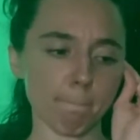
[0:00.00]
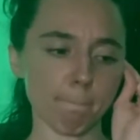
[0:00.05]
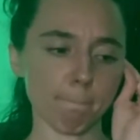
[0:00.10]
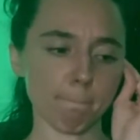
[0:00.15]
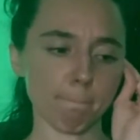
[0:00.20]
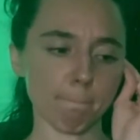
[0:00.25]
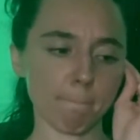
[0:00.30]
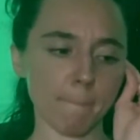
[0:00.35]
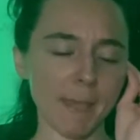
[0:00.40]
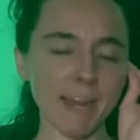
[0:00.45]

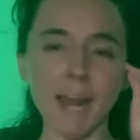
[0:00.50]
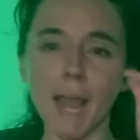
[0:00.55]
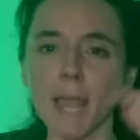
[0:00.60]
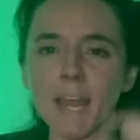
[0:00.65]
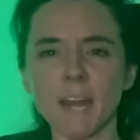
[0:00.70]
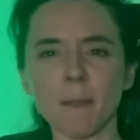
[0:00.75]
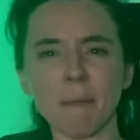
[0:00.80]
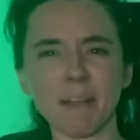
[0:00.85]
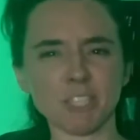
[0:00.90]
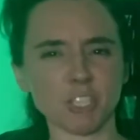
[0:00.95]
I'm
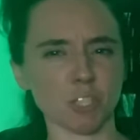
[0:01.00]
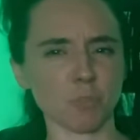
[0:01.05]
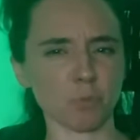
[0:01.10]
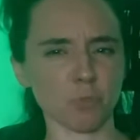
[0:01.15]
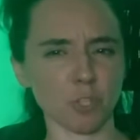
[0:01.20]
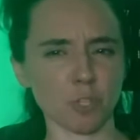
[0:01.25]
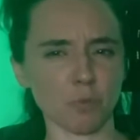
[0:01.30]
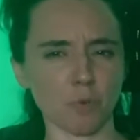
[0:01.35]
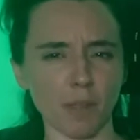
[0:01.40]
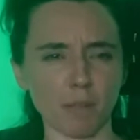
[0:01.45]
actually really
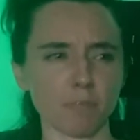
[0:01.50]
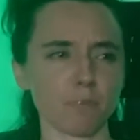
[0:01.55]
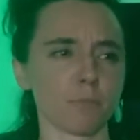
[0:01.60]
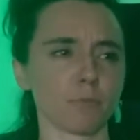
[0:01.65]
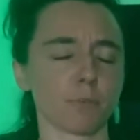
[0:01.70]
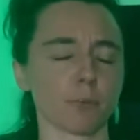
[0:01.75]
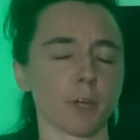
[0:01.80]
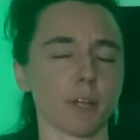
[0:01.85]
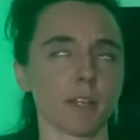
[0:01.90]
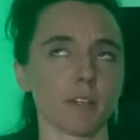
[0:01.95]
grateful
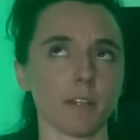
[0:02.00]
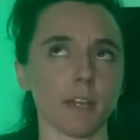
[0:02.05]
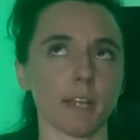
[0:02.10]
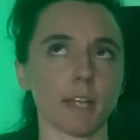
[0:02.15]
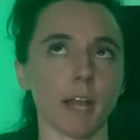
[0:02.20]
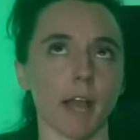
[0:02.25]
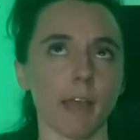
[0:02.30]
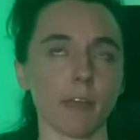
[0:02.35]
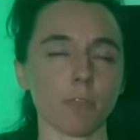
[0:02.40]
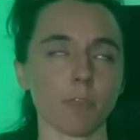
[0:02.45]
for it. Like,
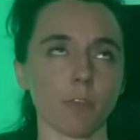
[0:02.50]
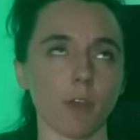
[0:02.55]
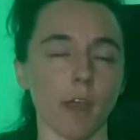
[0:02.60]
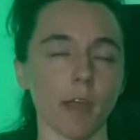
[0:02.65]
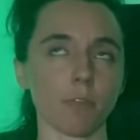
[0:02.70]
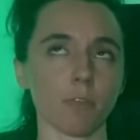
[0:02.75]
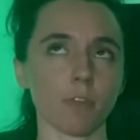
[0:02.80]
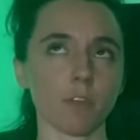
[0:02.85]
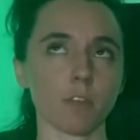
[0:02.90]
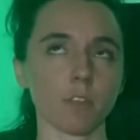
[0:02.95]
I
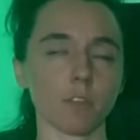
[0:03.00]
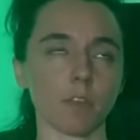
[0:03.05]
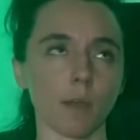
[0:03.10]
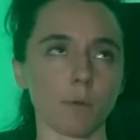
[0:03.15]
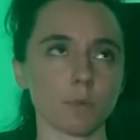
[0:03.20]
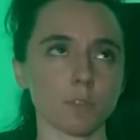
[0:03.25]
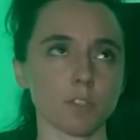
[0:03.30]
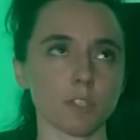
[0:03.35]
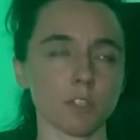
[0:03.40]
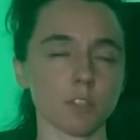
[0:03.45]
think that
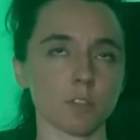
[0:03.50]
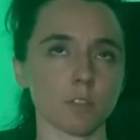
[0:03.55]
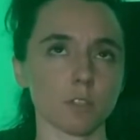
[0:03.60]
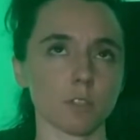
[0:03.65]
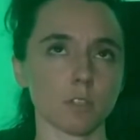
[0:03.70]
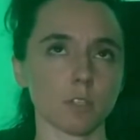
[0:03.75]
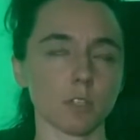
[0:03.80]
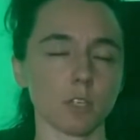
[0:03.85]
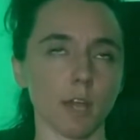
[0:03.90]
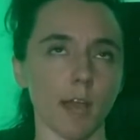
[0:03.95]
was like,
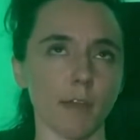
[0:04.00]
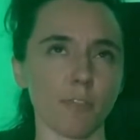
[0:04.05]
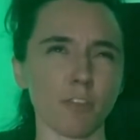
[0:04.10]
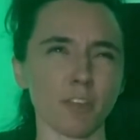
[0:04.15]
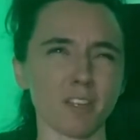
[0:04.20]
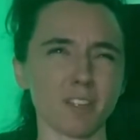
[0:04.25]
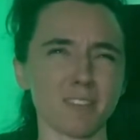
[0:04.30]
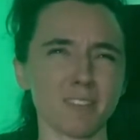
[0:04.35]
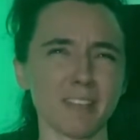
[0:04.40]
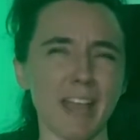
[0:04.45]
I
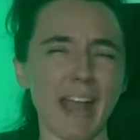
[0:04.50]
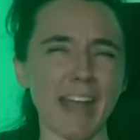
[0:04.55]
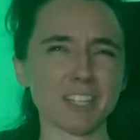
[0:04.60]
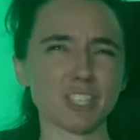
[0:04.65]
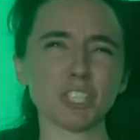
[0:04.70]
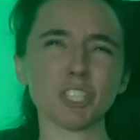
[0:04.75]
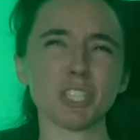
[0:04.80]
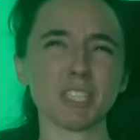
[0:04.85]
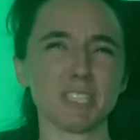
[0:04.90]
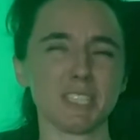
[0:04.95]
think
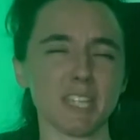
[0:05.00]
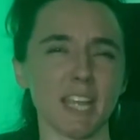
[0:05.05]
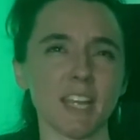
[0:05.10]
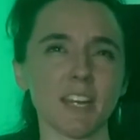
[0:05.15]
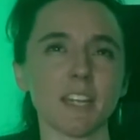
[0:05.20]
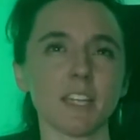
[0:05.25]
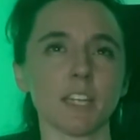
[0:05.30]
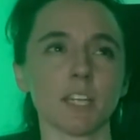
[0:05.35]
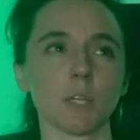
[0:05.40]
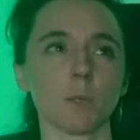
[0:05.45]
actually
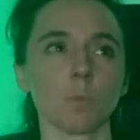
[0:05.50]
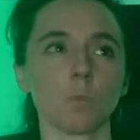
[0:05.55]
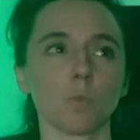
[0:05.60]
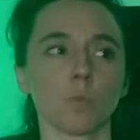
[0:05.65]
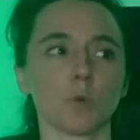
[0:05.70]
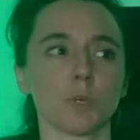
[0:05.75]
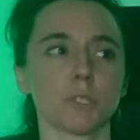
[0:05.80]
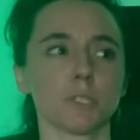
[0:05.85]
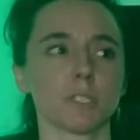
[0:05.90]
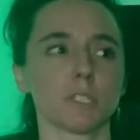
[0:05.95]
dating him
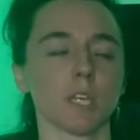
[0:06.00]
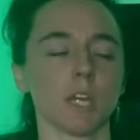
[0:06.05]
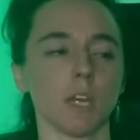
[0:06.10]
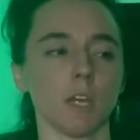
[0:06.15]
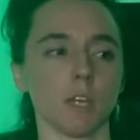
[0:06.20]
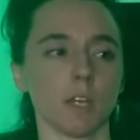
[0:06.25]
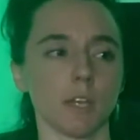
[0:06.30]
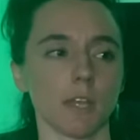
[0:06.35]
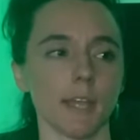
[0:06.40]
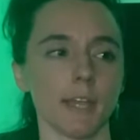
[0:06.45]
was
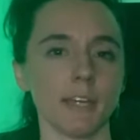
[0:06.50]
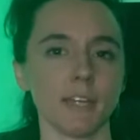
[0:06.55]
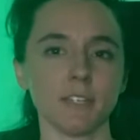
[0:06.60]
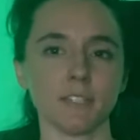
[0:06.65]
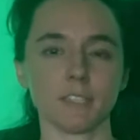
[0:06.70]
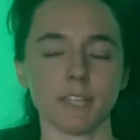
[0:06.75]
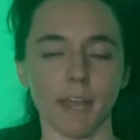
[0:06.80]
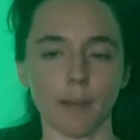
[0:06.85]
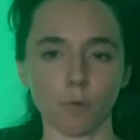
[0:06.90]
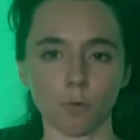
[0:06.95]
an
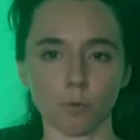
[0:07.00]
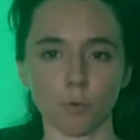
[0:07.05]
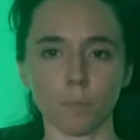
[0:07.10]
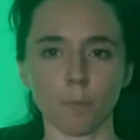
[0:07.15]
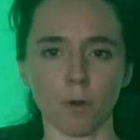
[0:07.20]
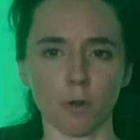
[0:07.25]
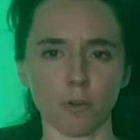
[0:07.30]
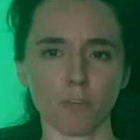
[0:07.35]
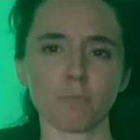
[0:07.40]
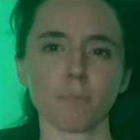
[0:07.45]
integral
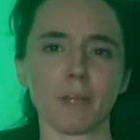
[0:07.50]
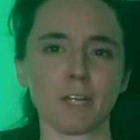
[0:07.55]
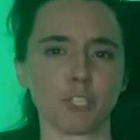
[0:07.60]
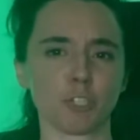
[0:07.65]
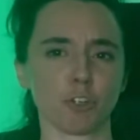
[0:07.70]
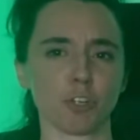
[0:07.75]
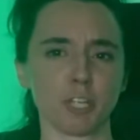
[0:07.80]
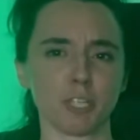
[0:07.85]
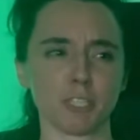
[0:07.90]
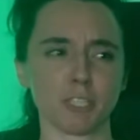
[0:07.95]
part of my
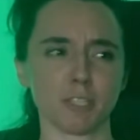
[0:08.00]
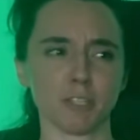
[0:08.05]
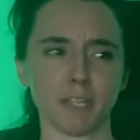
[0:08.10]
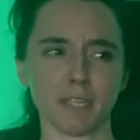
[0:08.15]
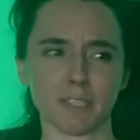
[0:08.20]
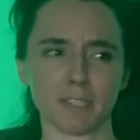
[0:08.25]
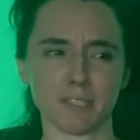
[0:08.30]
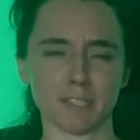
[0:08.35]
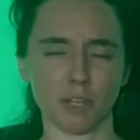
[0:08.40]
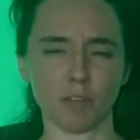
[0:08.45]
journey to like
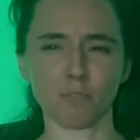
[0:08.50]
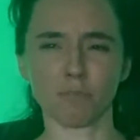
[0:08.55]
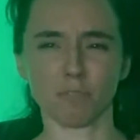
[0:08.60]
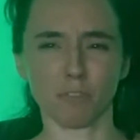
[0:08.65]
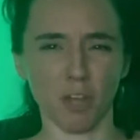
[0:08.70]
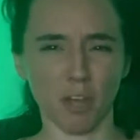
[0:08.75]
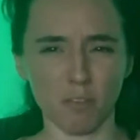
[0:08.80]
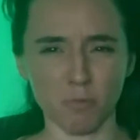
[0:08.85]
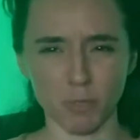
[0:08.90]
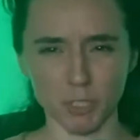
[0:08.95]

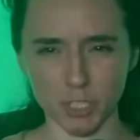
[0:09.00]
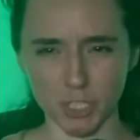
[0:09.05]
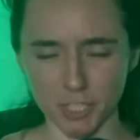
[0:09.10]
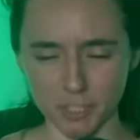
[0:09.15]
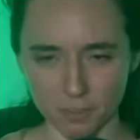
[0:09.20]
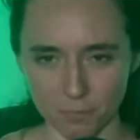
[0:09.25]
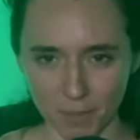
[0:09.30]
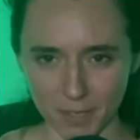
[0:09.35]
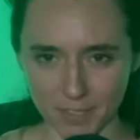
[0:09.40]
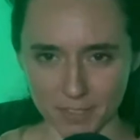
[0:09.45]
self-love, which doesn't
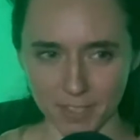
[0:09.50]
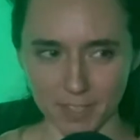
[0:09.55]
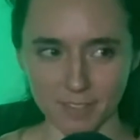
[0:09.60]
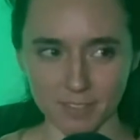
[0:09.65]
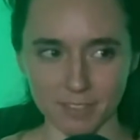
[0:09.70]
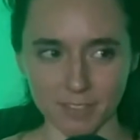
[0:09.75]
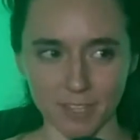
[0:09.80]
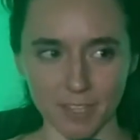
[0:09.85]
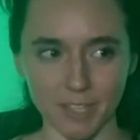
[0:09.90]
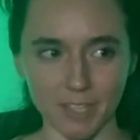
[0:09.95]
make sense,
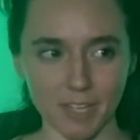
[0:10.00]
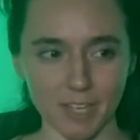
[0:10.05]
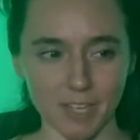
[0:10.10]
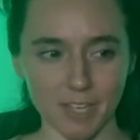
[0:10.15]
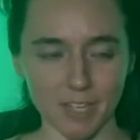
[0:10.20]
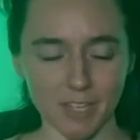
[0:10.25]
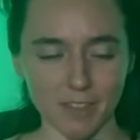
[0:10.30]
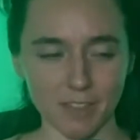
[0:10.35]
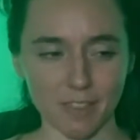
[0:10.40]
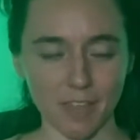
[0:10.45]
like
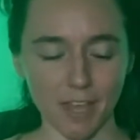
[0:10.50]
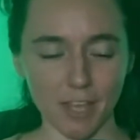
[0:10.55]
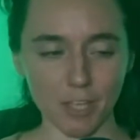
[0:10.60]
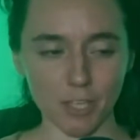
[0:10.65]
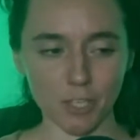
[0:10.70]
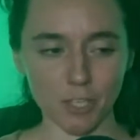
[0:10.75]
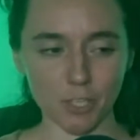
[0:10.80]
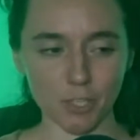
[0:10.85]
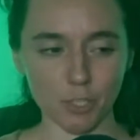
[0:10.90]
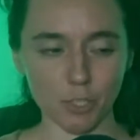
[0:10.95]
that
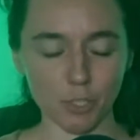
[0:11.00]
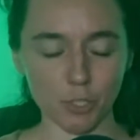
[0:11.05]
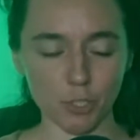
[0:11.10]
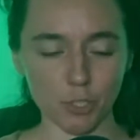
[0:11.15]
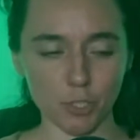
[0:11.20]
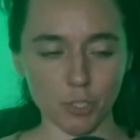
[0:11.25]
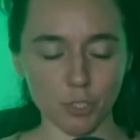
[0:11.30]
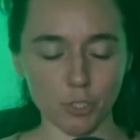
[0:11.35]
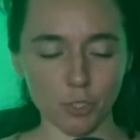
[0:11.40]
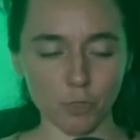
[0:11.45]

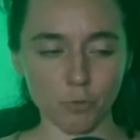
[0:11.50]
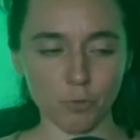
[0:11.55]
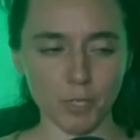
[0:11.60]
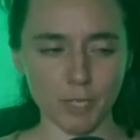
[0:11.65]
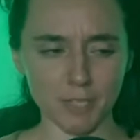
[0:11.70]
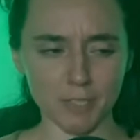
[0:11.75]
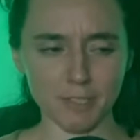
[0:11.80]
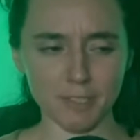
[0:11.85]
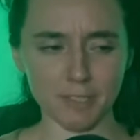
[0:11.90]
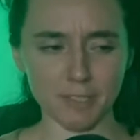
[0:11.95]
you
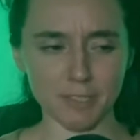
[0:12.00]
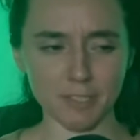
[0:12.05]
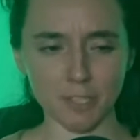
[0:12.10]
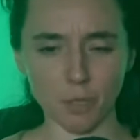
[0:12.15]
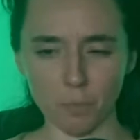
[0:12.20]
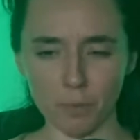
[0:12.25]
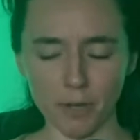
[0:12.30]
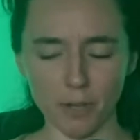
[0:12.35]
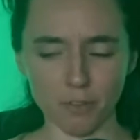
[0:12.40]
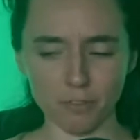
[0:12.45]
need
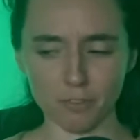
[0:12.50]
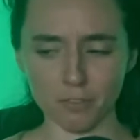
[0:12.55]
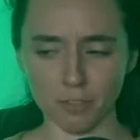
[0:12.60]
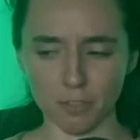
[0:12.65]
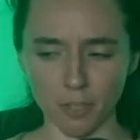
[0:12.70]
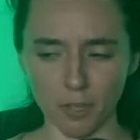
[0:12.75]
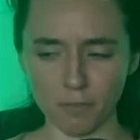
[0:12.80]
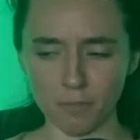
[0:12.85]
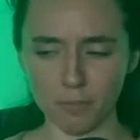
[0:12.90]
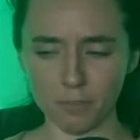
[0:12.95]
someone else to
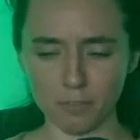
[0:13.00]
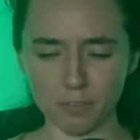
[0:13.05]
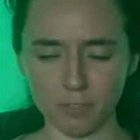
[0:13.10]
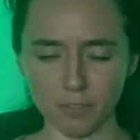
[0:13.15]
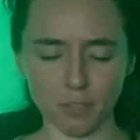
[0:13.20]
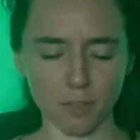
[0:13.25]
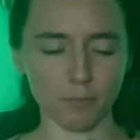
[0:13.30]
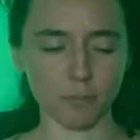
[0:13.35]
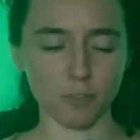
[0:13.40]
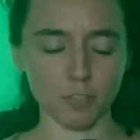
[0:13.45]
love you, to
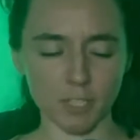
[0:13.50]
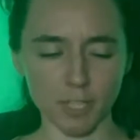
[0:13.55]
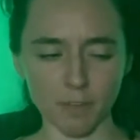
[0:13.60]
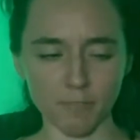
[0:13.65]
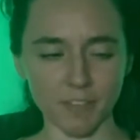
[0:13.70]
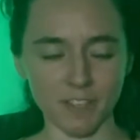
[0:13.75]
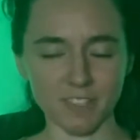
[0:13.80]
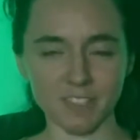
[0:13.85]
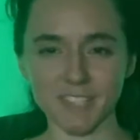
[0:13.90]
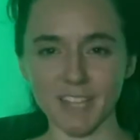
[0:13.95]
love yourself.
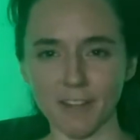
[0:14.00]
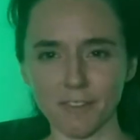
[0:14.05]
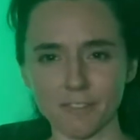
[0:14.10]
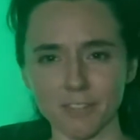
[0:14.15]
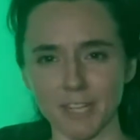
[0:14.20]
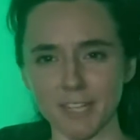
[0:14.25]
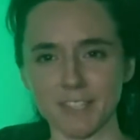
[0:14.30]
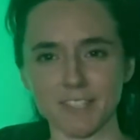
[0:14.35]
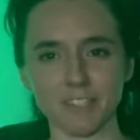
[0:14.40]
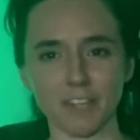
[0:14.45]
That sounds like
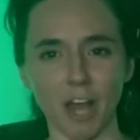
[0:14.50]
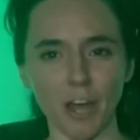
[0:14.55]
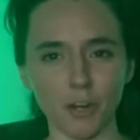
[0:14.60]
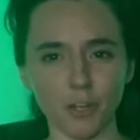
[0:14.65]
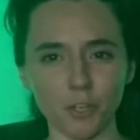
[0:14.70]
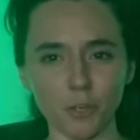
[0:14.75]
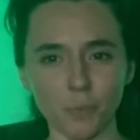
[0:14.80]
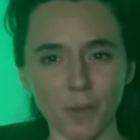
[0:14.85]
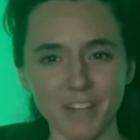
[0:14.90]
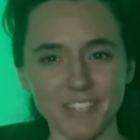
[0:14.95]
it's not a
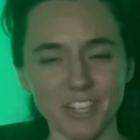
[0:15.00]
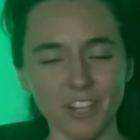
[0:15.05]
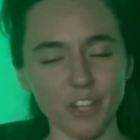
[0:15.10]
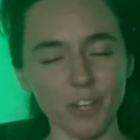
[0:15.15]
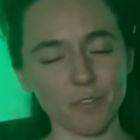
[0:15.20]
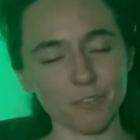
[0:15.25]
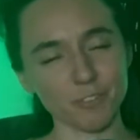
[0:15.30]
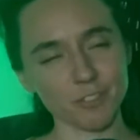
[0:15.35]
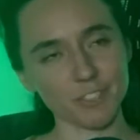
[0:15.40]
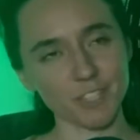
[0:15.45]
good way to
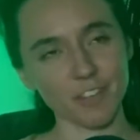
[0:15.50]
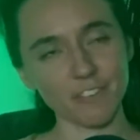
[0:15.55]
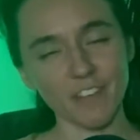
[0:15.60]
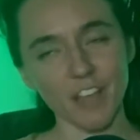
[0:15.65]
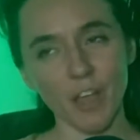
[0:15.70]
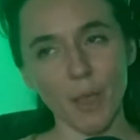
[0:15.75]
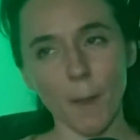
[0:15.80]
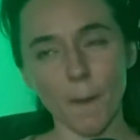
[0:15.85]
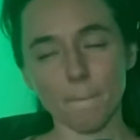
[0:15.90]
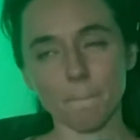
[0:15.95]
love yourself,
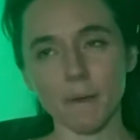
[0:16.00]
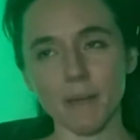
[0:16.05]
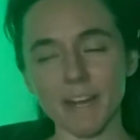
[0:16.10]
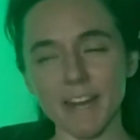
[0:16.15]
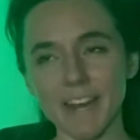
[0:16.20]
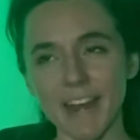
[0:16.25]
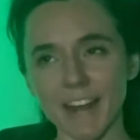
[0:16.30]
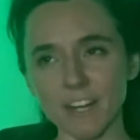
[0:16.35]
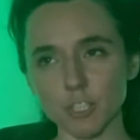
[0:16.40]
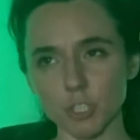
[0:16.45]
but it
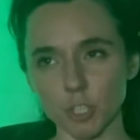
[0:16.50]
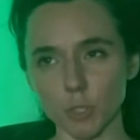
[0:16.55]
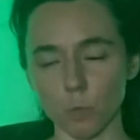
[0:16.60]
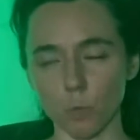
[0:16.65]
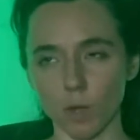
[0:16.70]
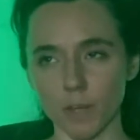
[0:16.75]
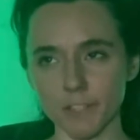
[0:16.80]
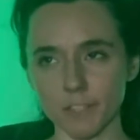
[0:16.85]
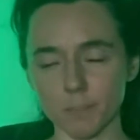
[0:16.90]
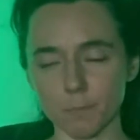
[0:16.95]
actually
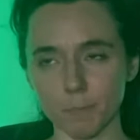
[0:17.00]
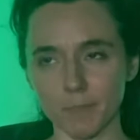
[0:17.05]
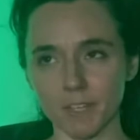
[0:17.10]
was.